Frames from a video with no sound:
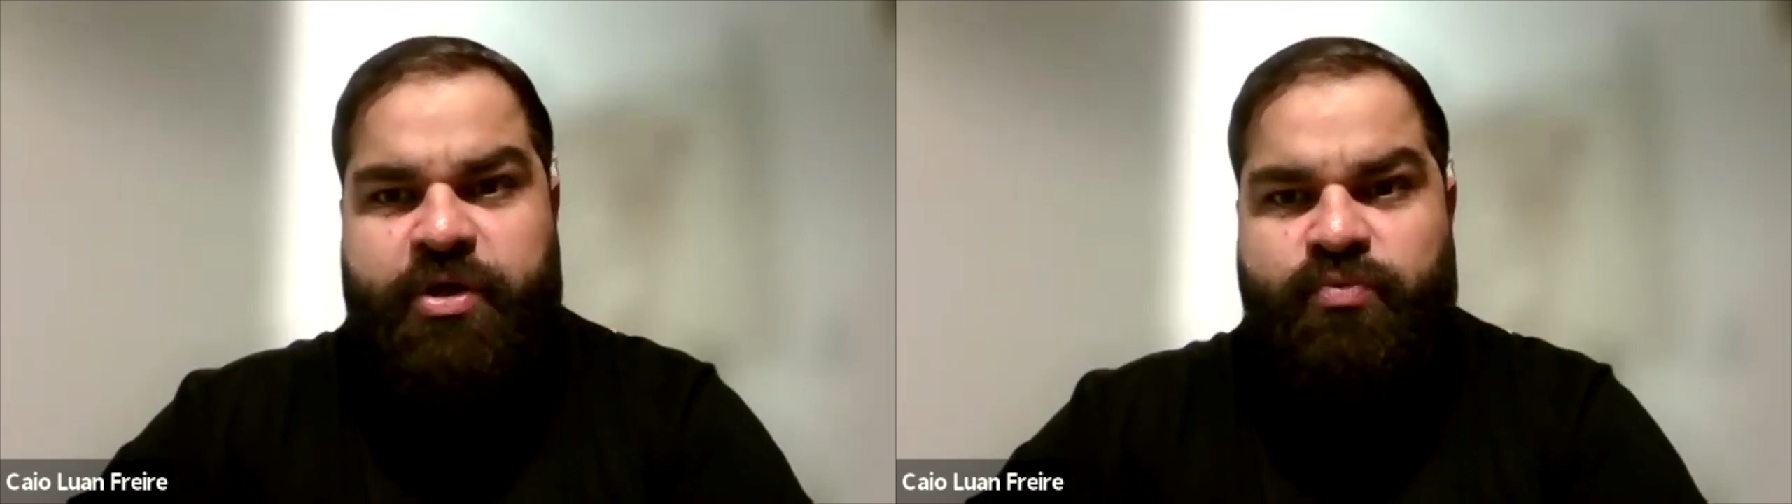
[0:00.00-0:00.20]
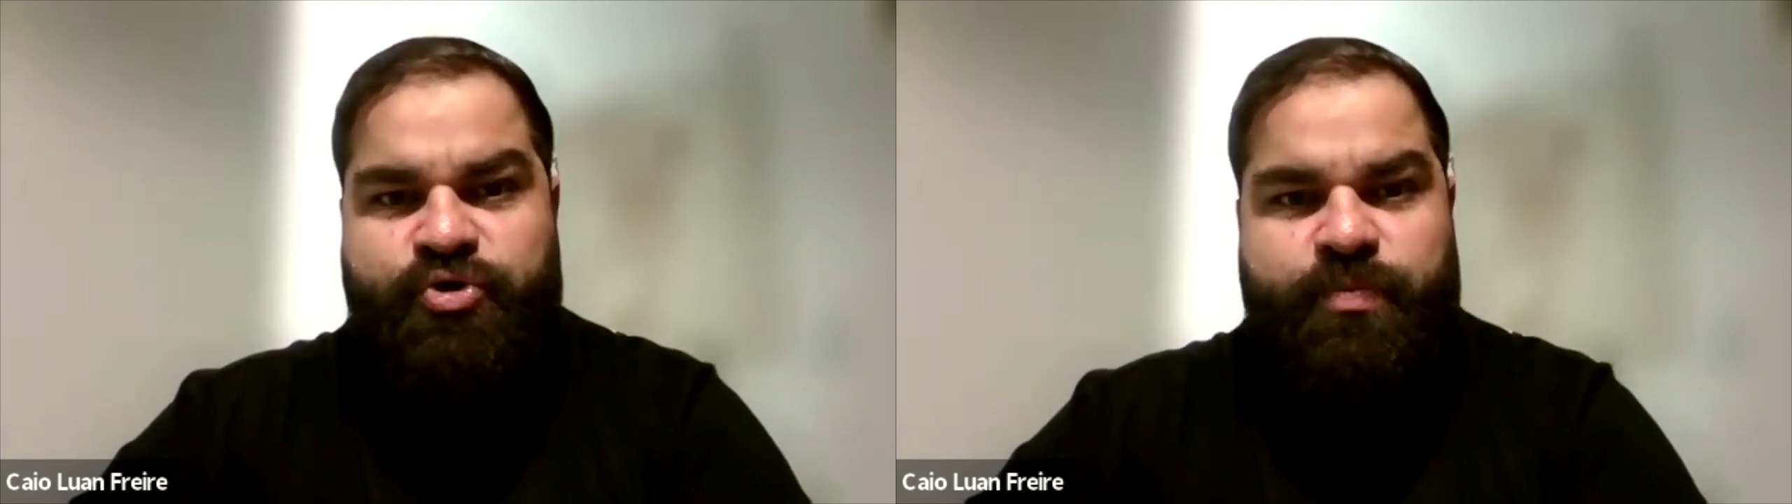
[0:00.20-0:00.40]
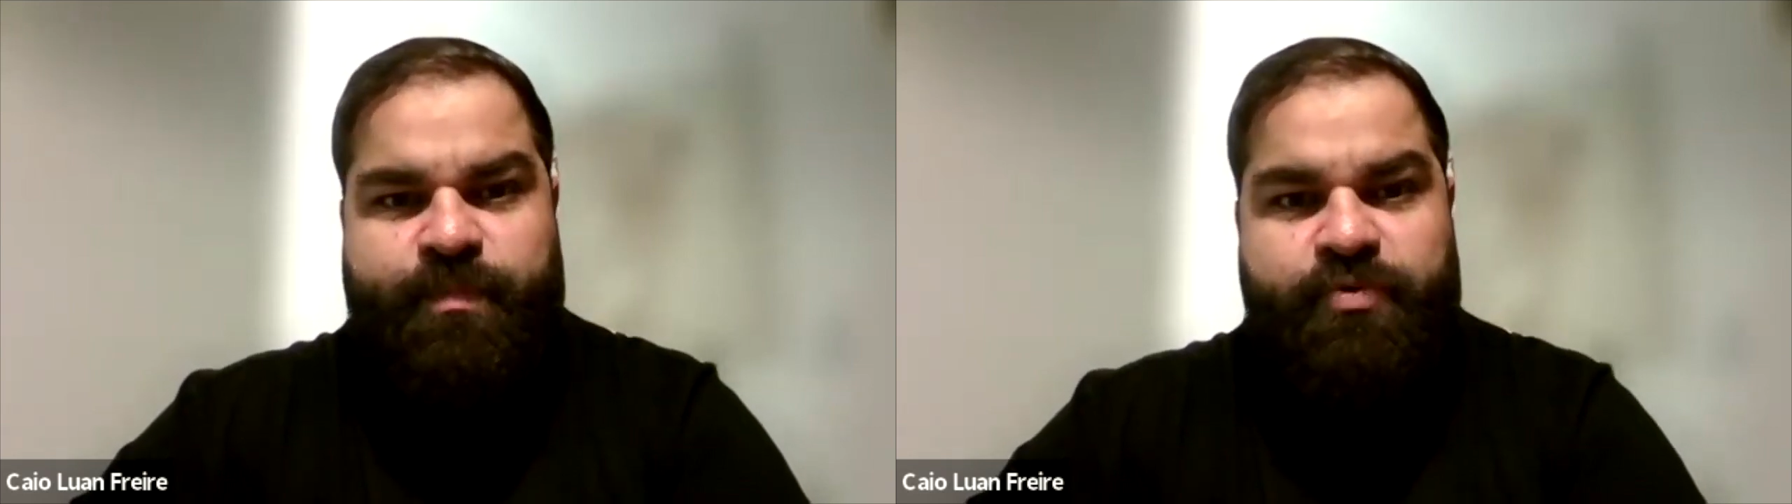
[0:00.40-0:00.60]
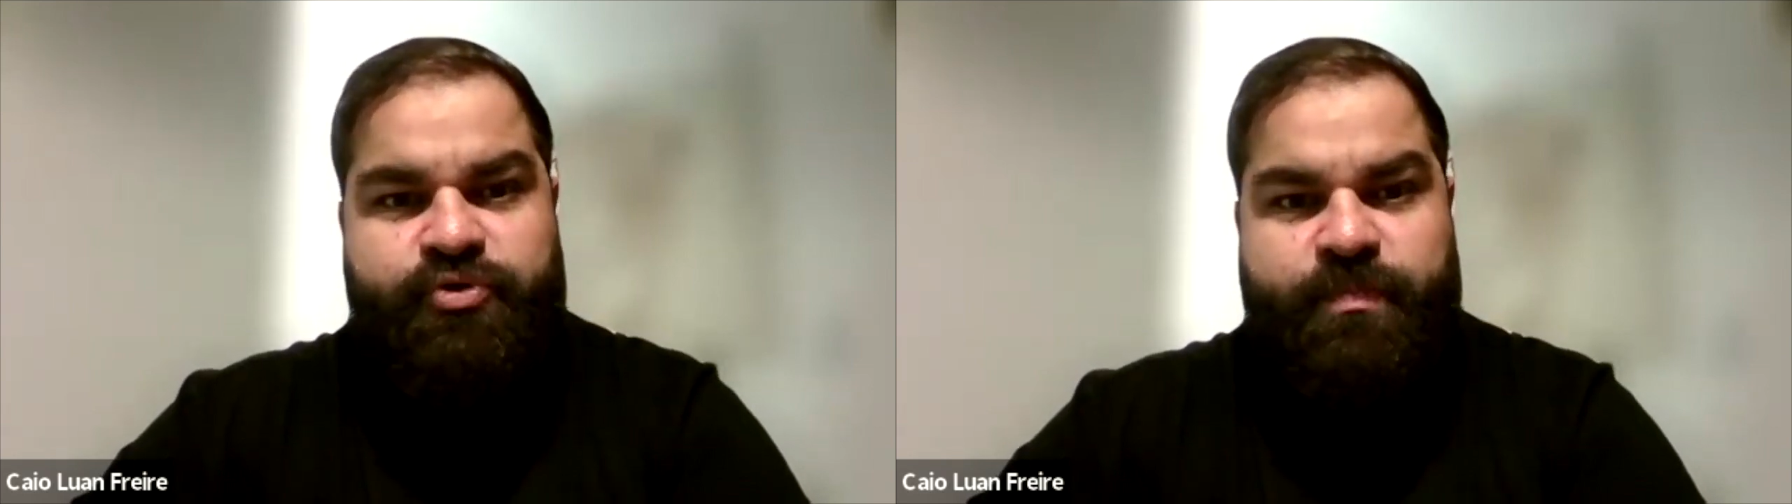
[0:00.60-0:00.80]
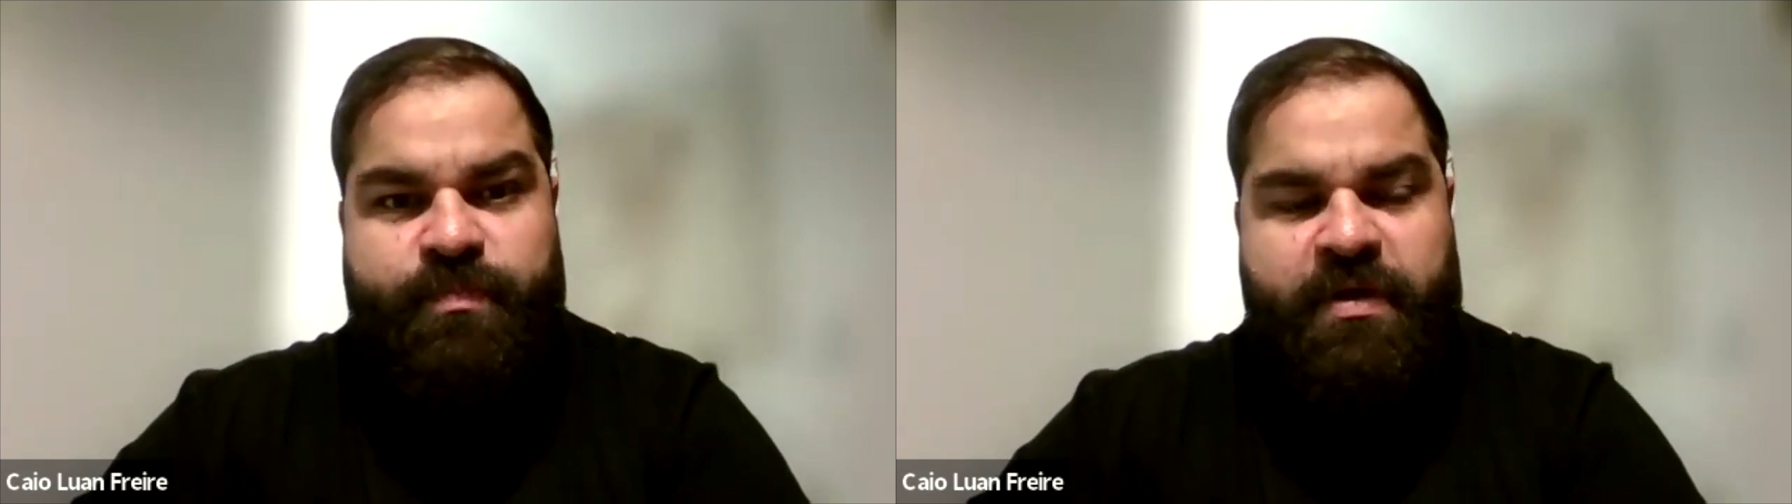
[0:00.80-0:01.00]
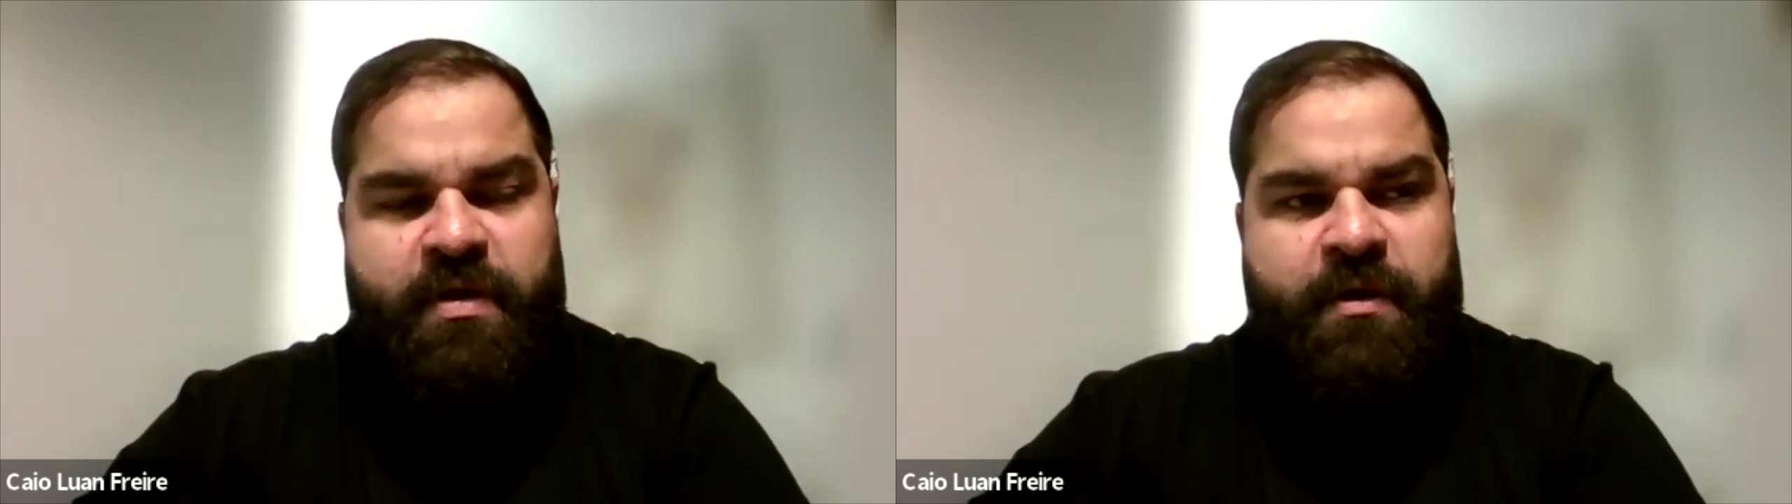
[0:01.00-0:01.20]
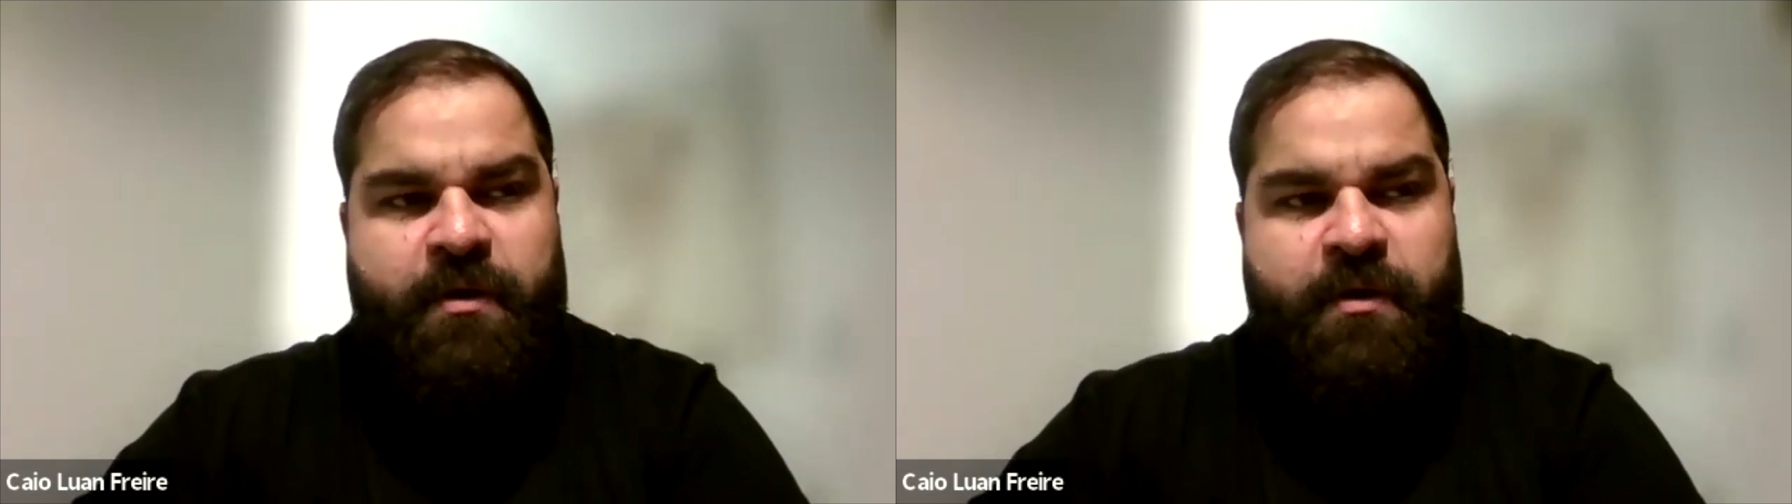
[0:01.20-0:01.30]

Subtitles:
it was supposed to be.